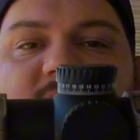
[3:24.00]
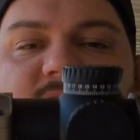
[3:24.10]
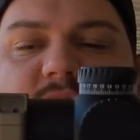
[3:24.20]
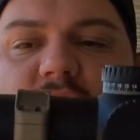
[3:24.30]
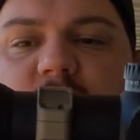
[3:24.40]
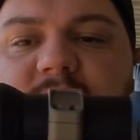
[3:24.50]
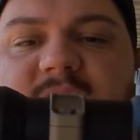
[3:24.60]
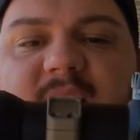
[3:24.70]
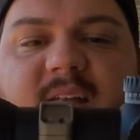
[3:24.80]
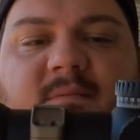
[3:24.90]
Vudu
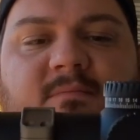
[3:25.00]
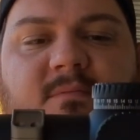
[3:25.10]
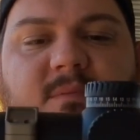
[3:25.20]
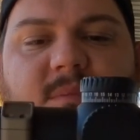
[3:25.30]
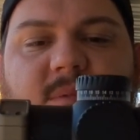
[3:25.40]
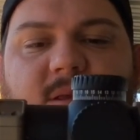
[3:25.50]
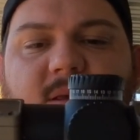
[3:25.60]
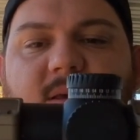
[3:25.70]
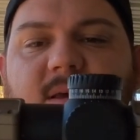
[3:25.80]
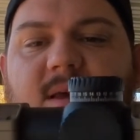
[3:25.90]
1:10
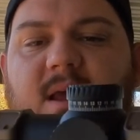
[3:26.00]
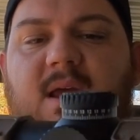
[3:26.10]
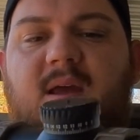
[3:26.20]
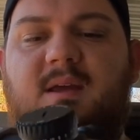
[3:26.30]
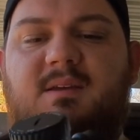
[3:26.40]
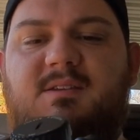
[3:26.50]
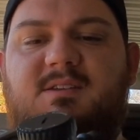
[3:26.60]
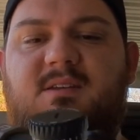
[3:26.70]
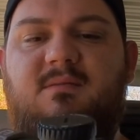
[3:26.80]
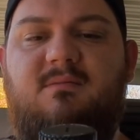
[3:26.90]

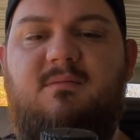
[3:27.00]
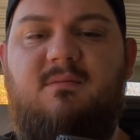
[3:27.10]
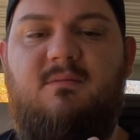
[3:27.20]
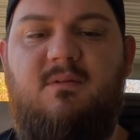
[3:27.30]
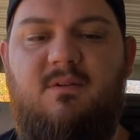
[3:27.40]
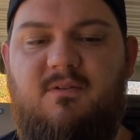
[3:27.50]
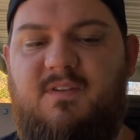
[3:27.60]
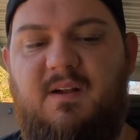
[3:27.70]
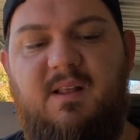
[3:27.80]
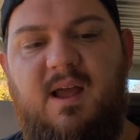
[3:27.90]
is
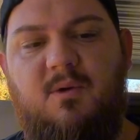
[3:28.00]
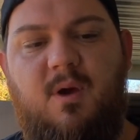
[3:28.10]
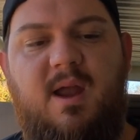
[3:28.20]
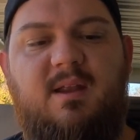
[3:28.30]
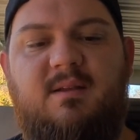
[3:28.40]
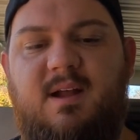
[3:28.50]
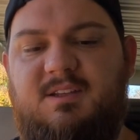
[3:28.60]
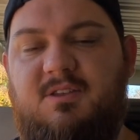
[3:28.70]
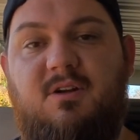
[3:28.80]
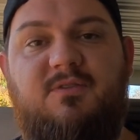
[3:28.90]
fairly lightweight. It's
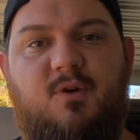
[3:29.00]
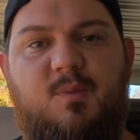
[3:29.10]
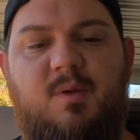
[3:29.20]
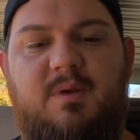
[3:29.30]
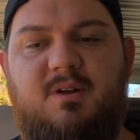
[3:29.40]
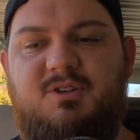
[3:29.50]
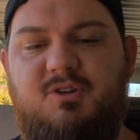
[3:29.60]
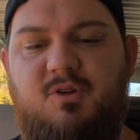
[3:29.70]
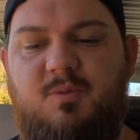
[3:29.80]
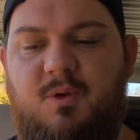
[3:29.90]
a 34mm
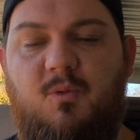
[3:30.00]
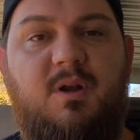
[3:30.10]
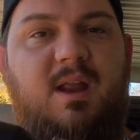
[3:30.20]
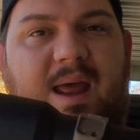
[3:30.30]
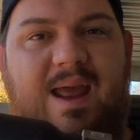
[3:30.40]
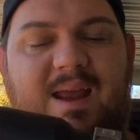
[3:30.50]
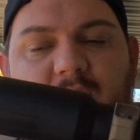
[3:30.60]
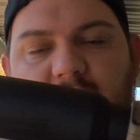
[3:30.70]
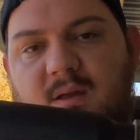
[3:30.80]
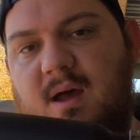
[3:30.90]
tube. The 1:8
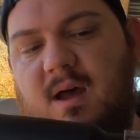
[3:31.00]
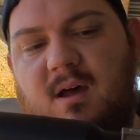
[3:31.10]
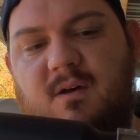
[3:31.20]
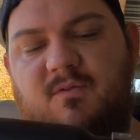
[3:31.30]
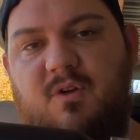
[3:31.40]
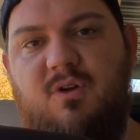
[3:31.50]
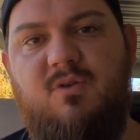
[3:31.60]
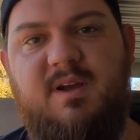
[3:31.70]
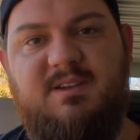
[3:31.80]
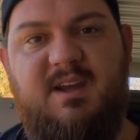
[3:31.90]

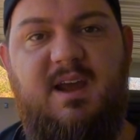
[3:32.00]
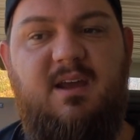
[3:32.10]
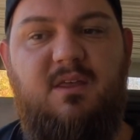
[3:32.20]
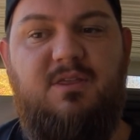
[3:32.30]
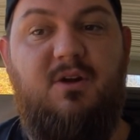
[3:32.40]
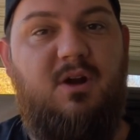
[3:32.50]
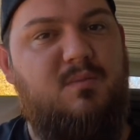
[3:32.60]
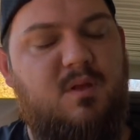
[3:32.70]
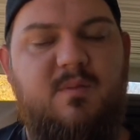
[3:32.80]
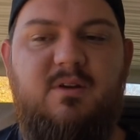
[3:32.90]
Vudu is a
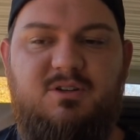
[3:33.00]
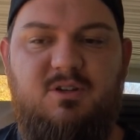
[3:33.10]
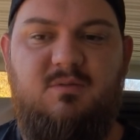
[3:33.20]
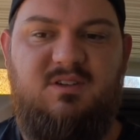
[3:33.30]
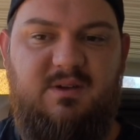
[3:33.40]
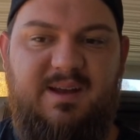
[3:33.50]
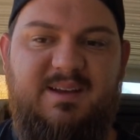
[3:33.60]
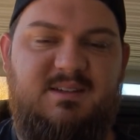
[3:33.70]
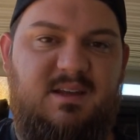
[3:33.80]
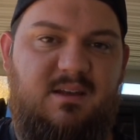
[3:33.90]
30mm tube, so it
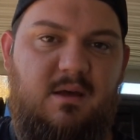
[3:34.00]
is